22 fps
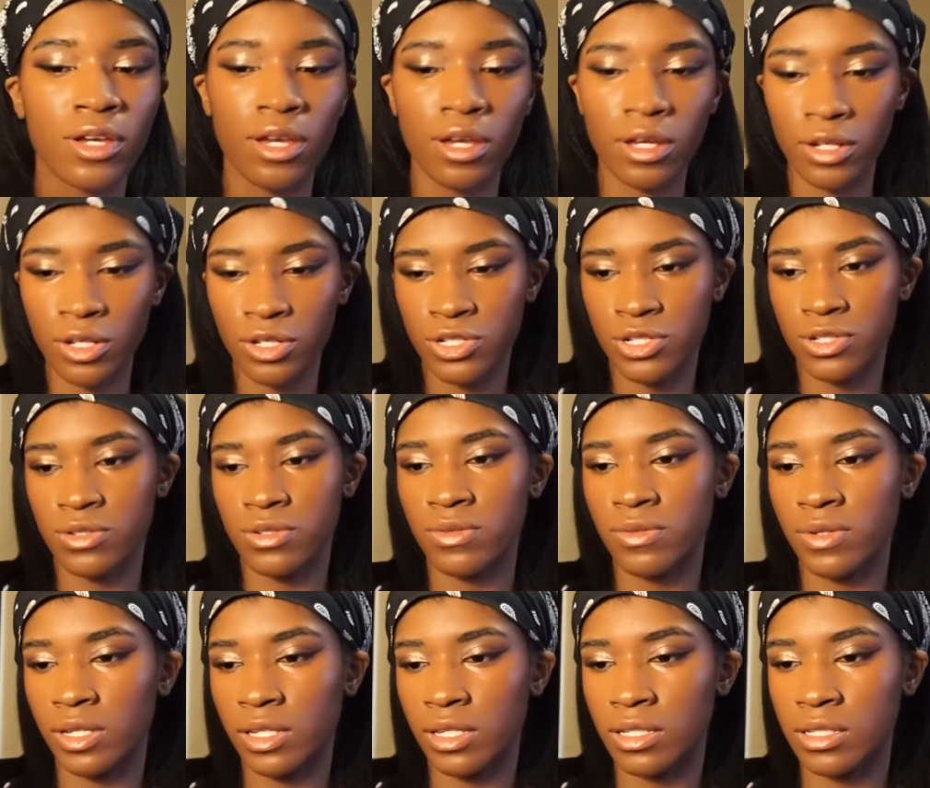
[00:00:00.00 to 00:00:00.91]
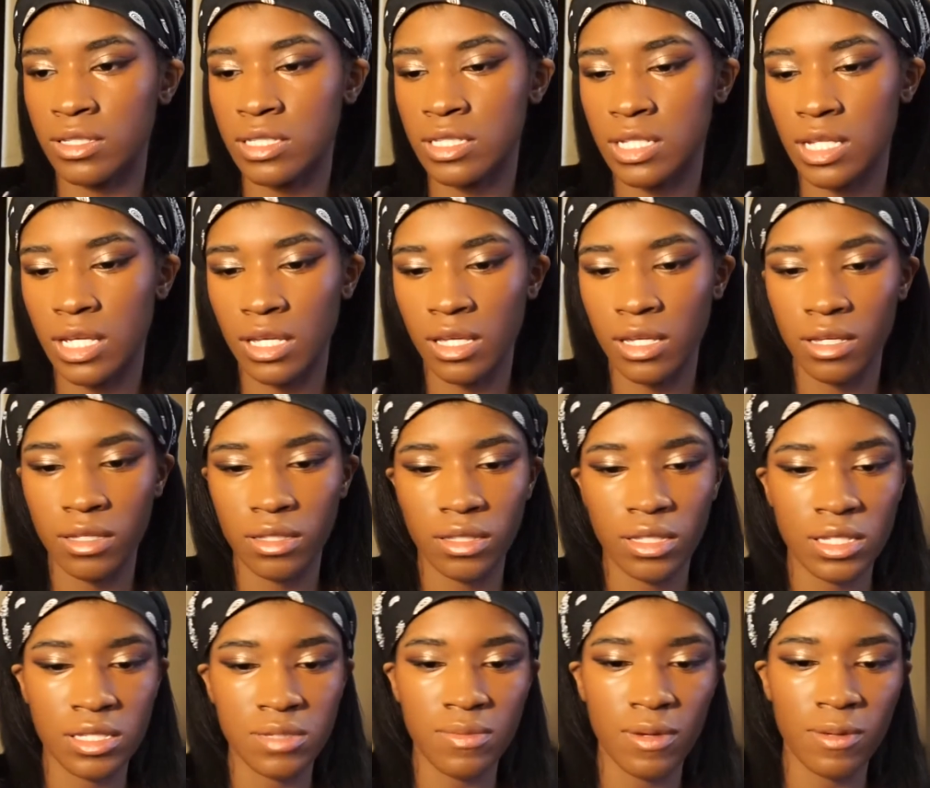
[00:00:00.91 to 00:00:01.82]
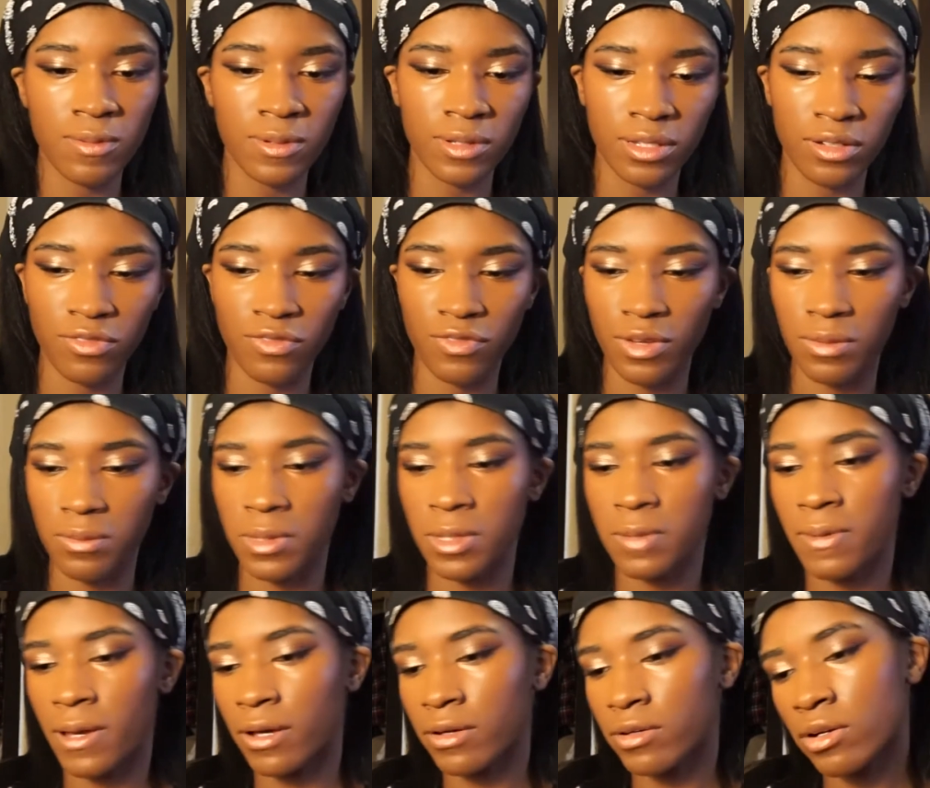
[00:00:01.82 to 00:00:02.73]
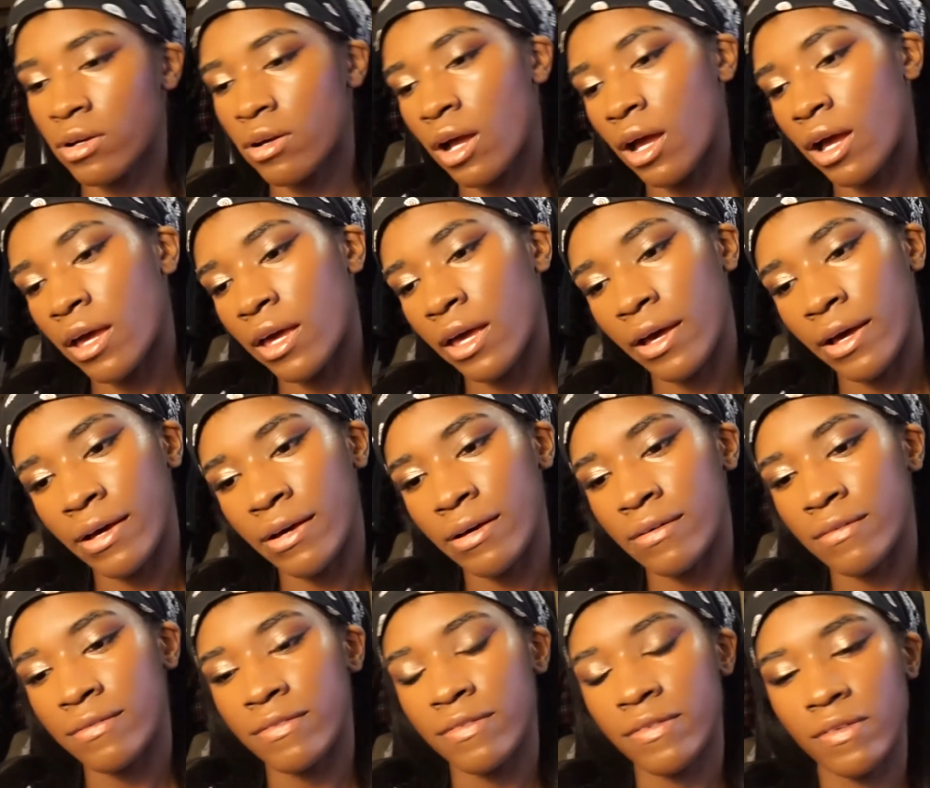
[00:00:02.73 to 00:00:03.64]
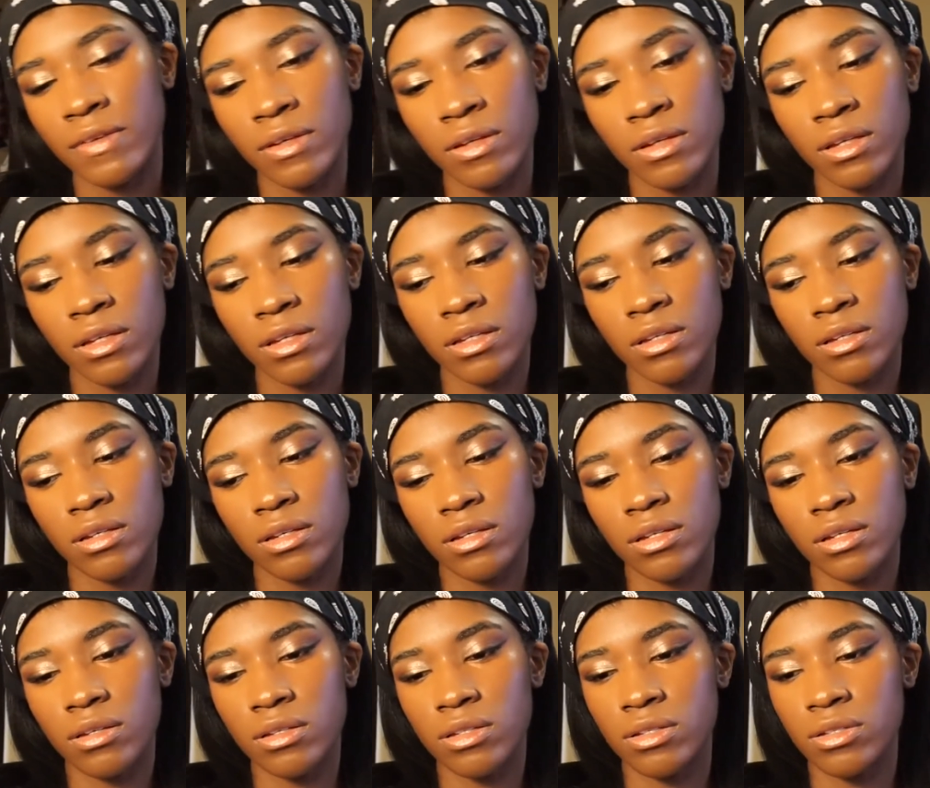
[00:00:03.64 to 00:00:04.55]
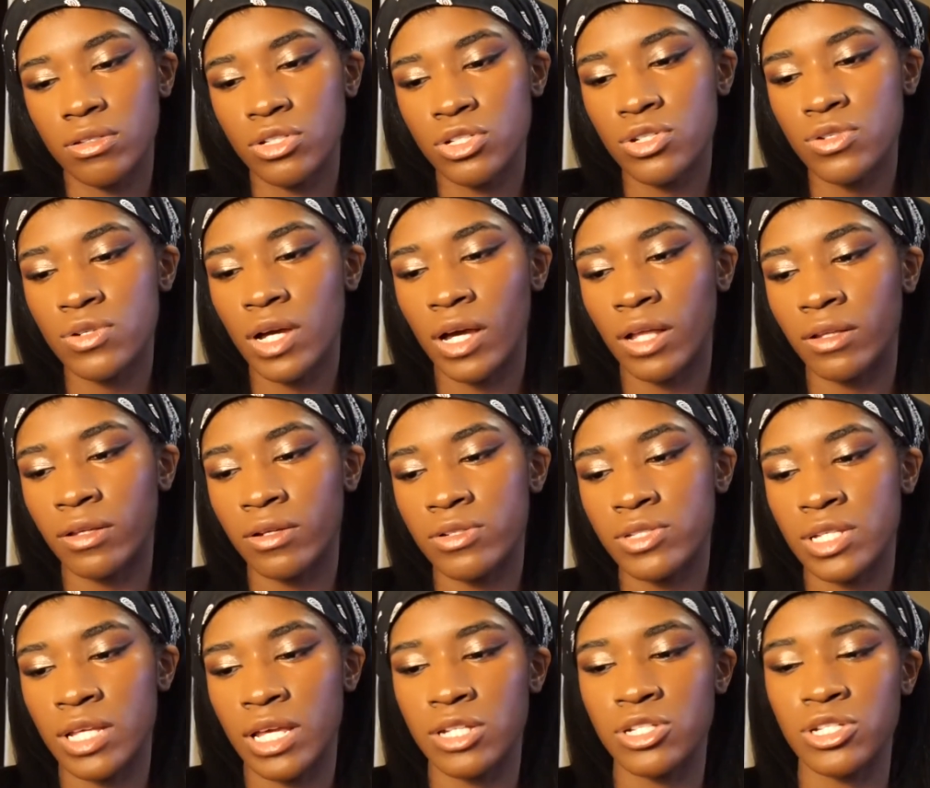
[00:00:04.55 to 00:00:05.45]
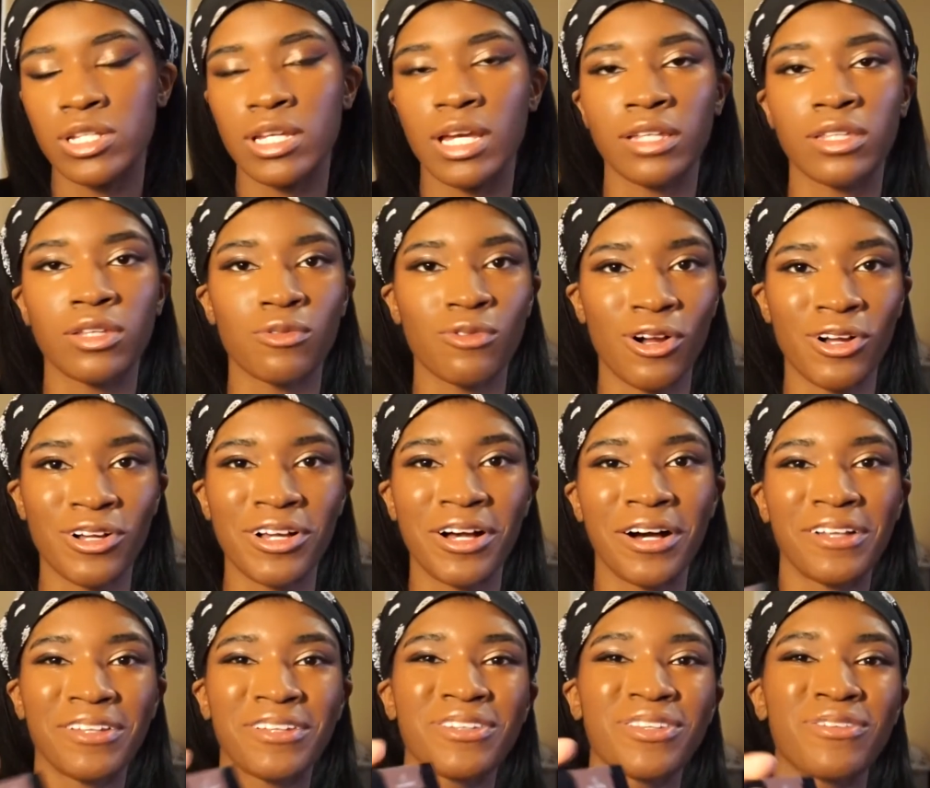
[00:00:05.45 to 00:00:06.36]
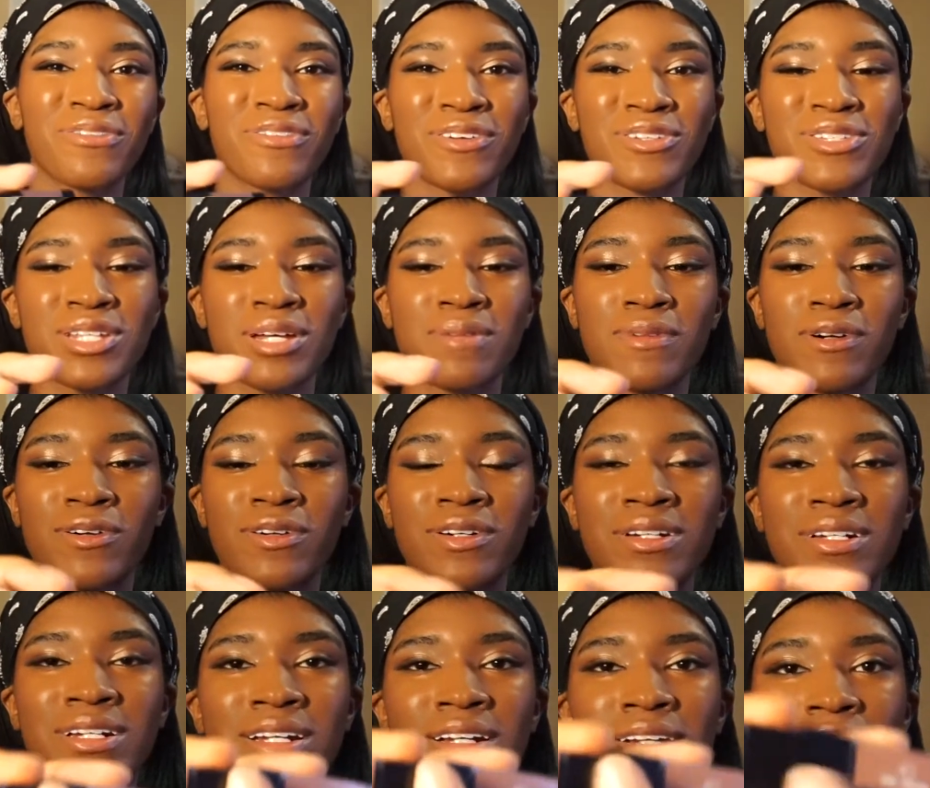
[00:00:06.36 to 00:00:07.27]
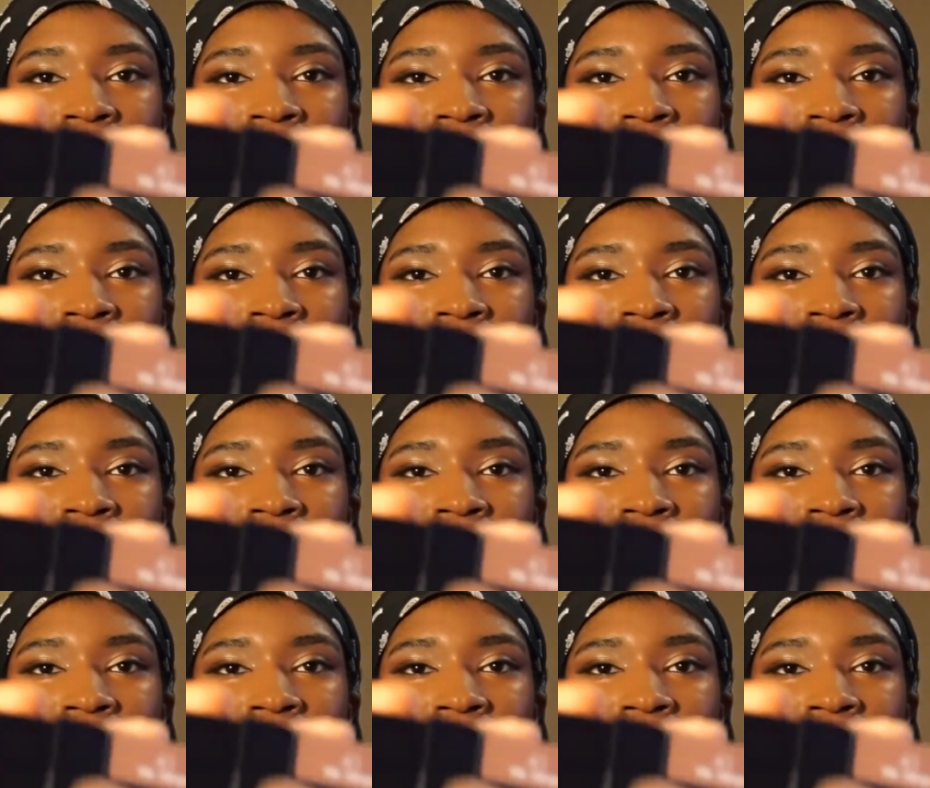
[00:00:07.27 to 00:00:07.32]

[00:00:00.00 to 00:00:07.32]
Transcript: gonna do is take this Maybelline Fit Me powder. I have two colors. I actually got the wrong color the first time I ordered it